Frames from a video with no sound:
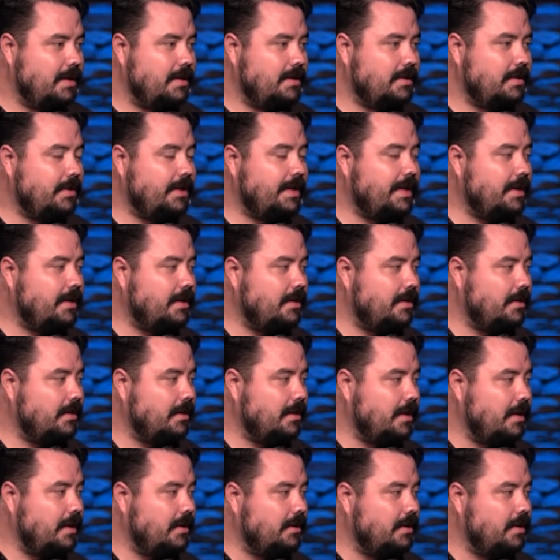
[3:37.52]
You'll hear a
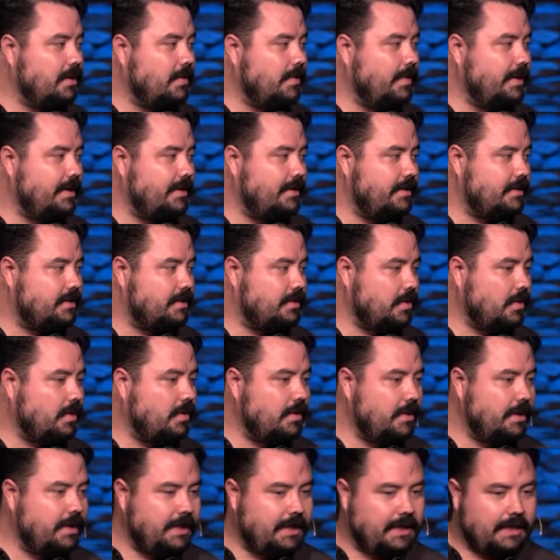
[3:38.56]
little bit of the
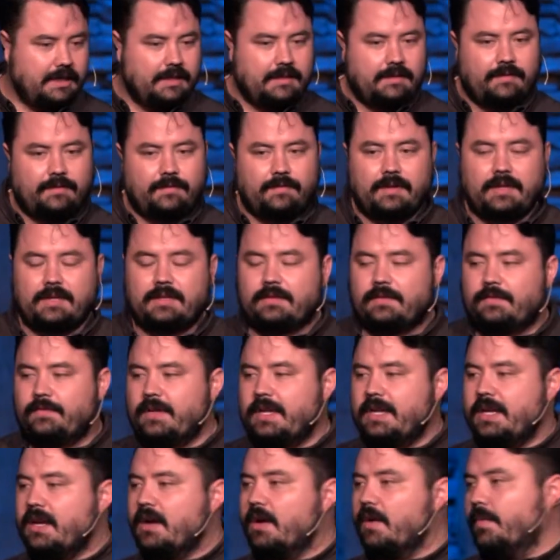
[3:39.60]
story in the
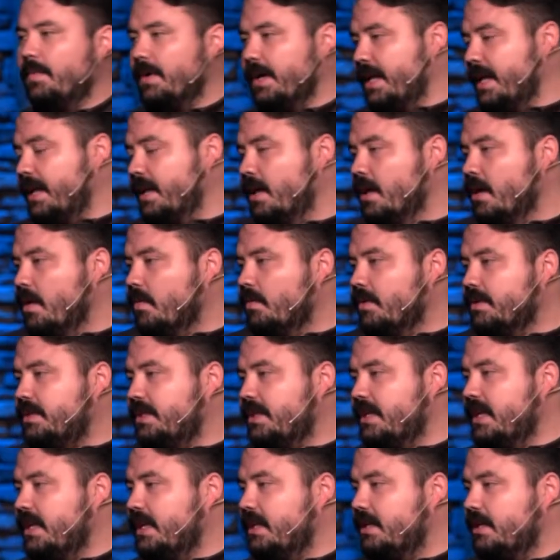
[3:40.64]
video, but what you
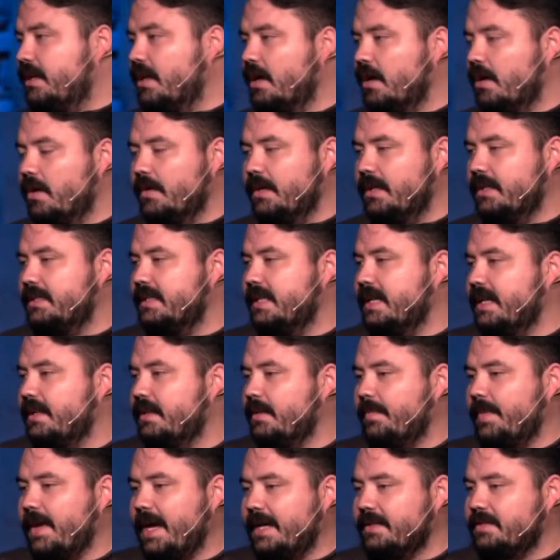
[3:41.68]
need to know is that
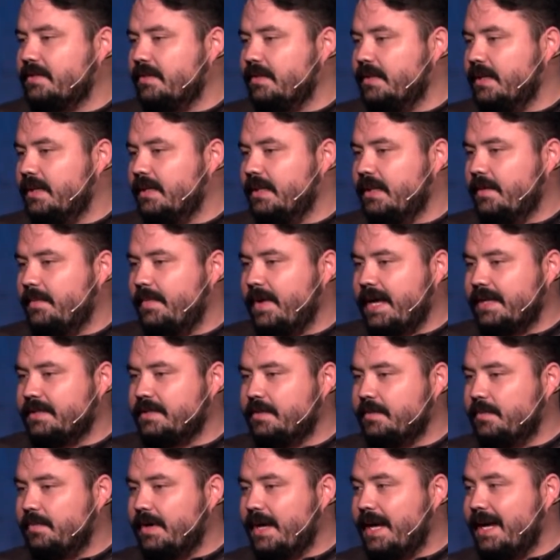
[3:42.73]
the pastor down there,
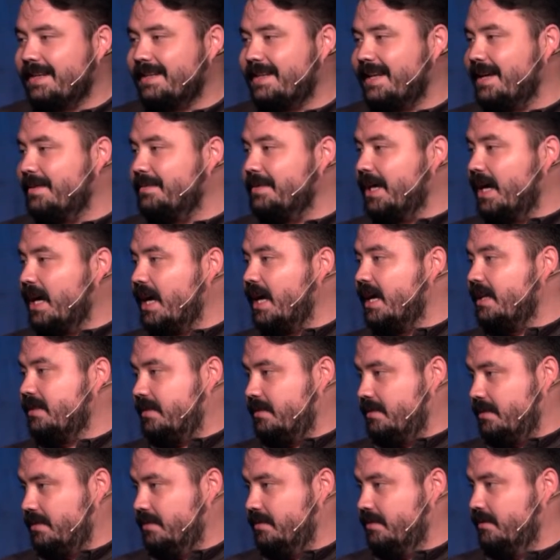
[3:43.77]
Pastor Brad, came to
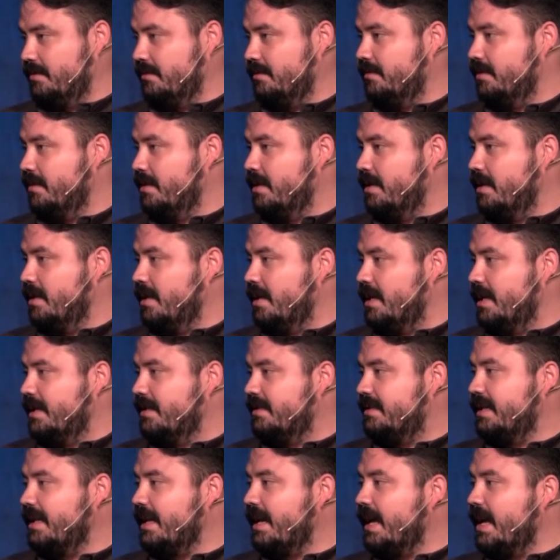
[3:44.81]
us
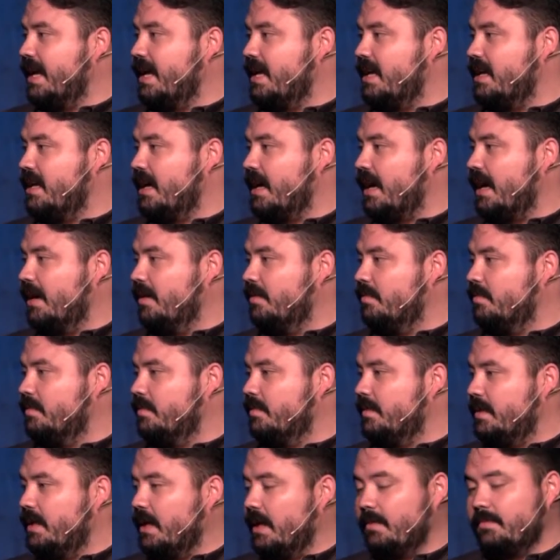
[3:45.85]
and said, hey,
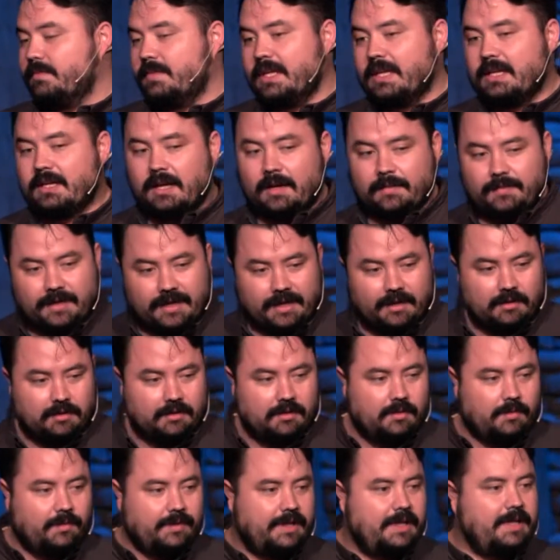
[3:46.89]
I'm getting up there a
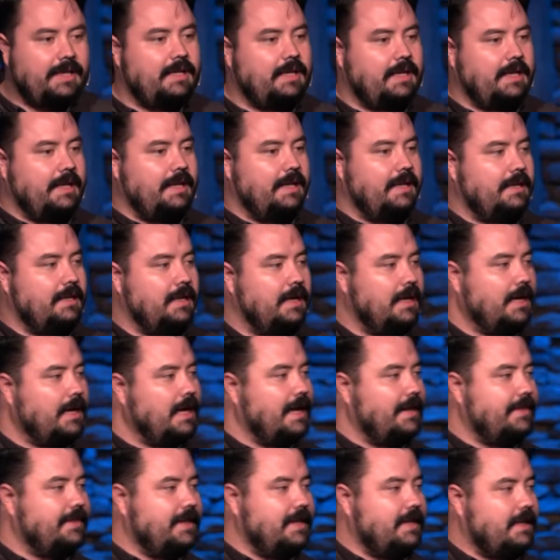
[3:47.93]
little bit, and
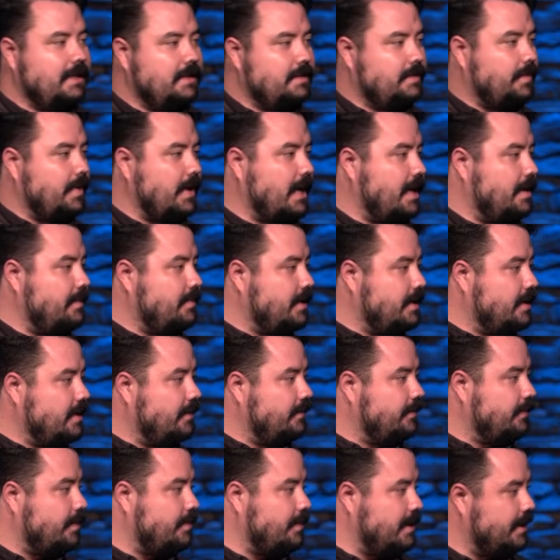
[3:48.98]
I think it'd probably be
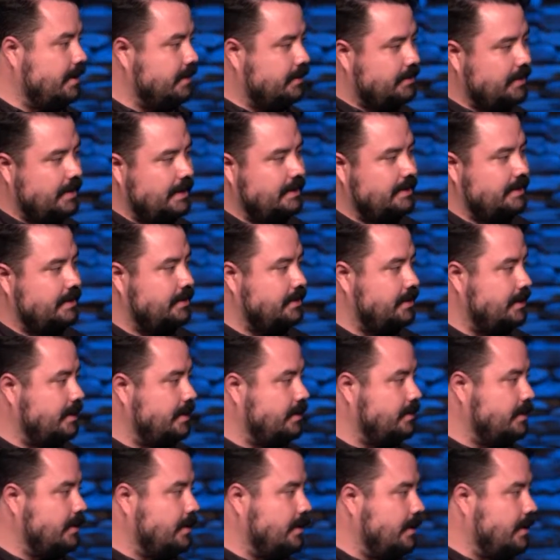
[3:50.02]
good for me to transition
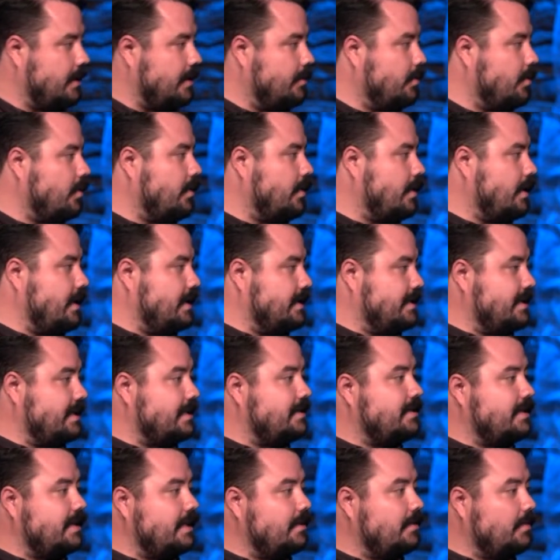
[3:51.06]
into a more
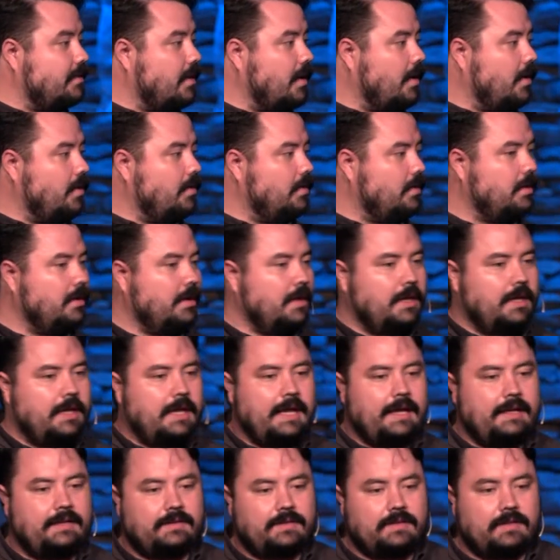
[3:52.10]
assistant role.
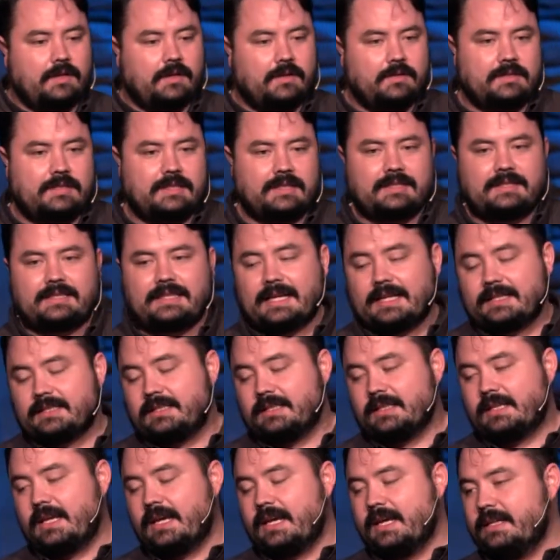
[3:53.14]
And so since that's
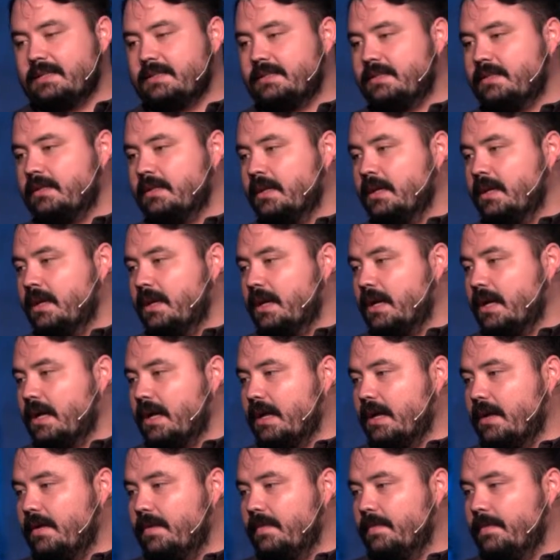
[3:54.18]
the case,
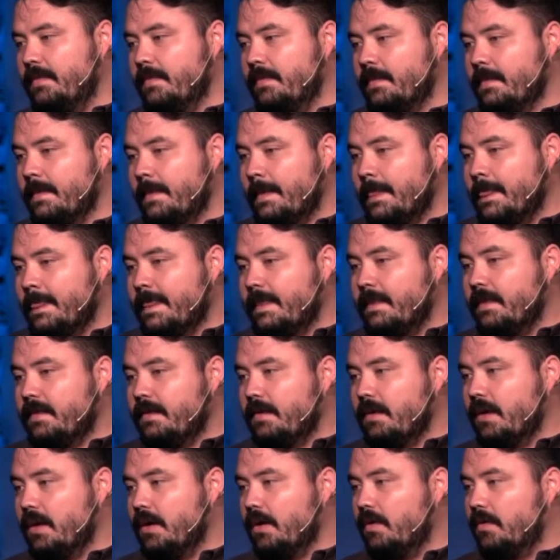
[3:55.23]
how
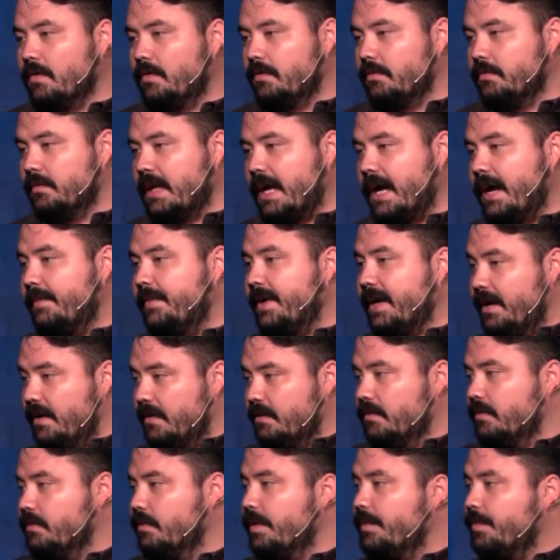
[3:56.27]

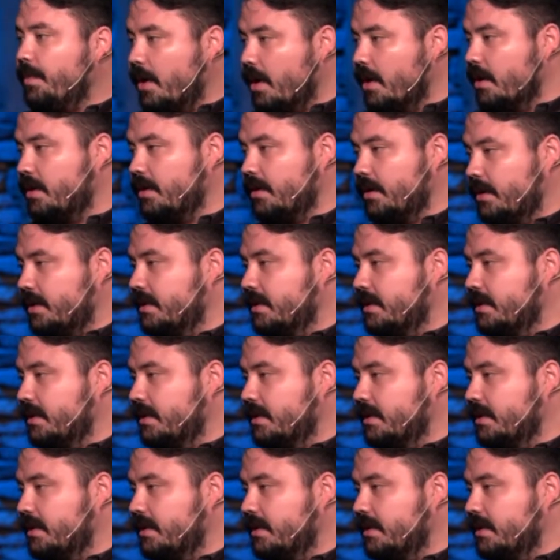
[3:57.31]
about we partner?